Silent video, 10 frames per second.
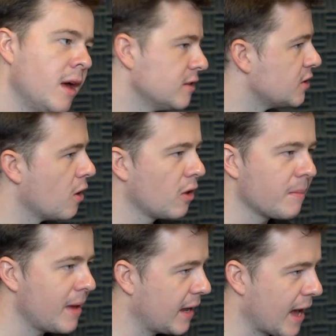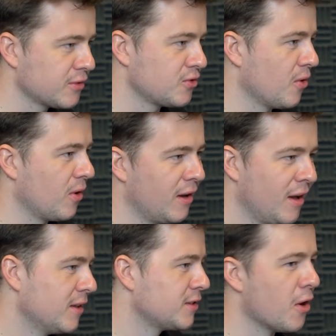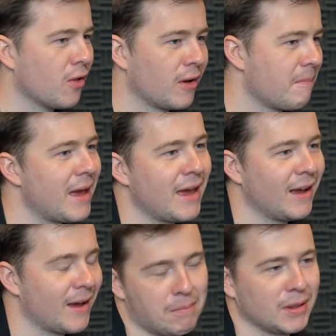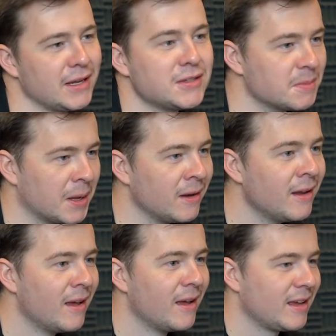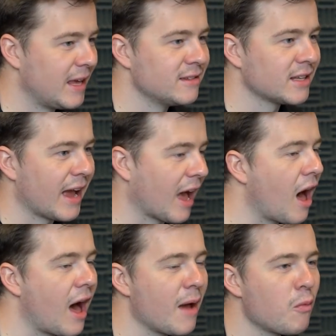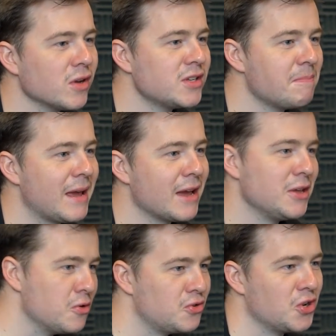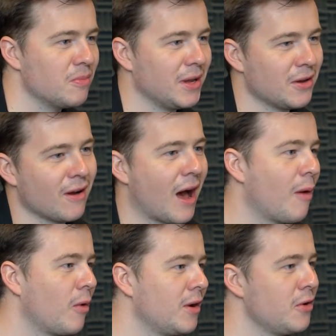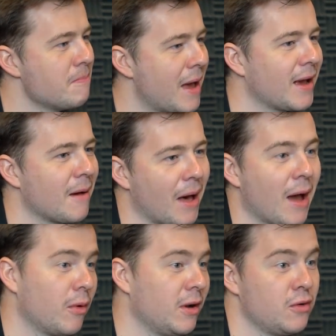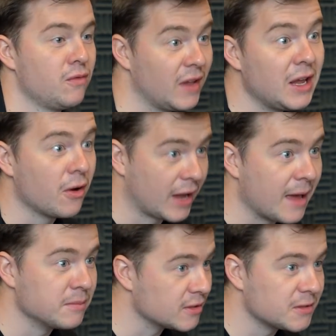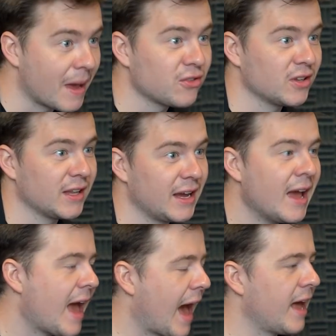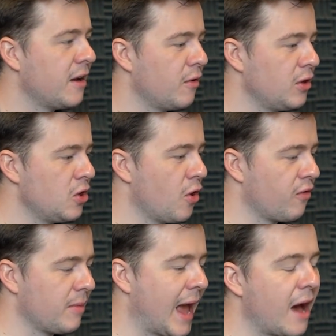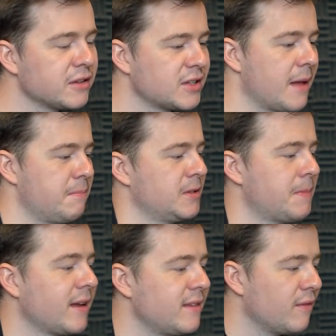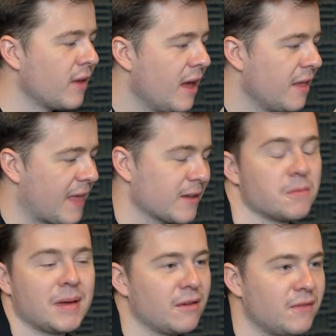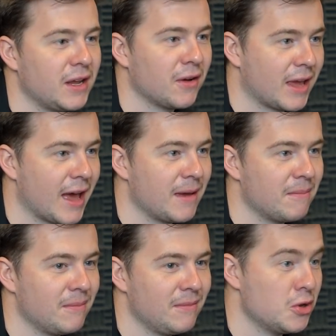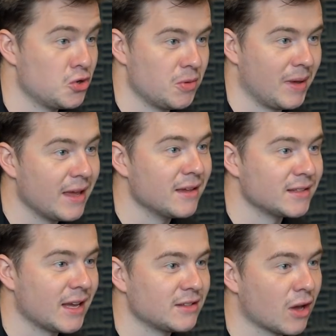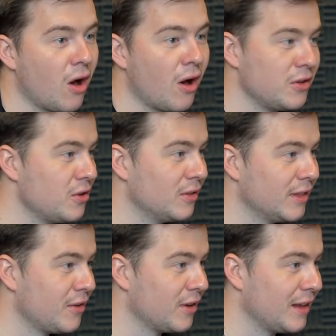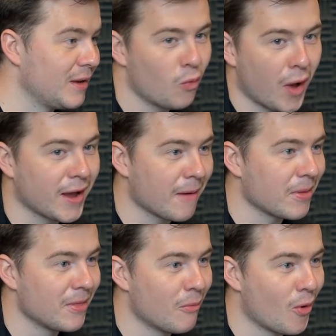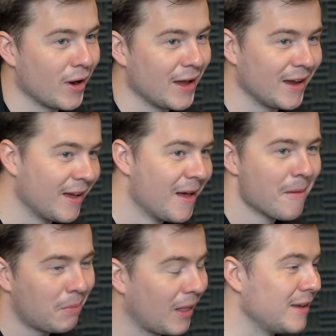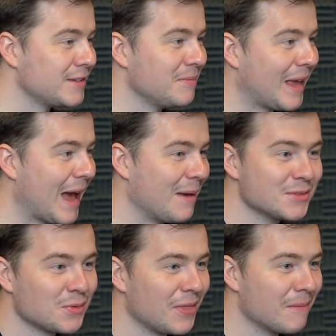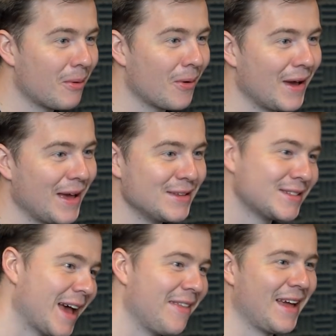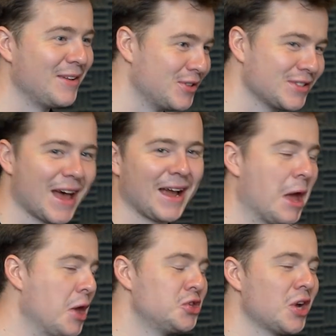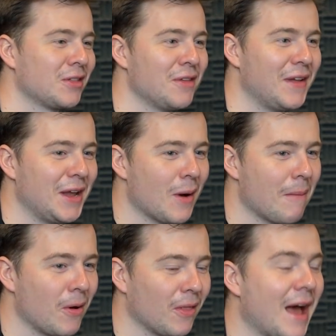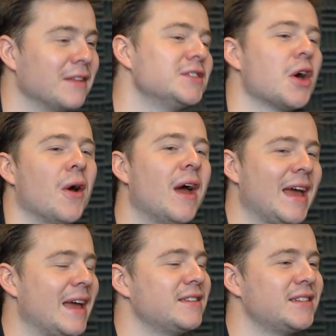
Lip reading: It's no longer being an astronaut. It's no longer being a policeman. Kids are I want to be a YouTuber, I want to do makeup. I want to do video games especially. And, from an outside perspective, that's what being a video game YouTuber is. It's, you literally wake up in the morning, play some games with the boys, and then just chuck the video up online. So it's...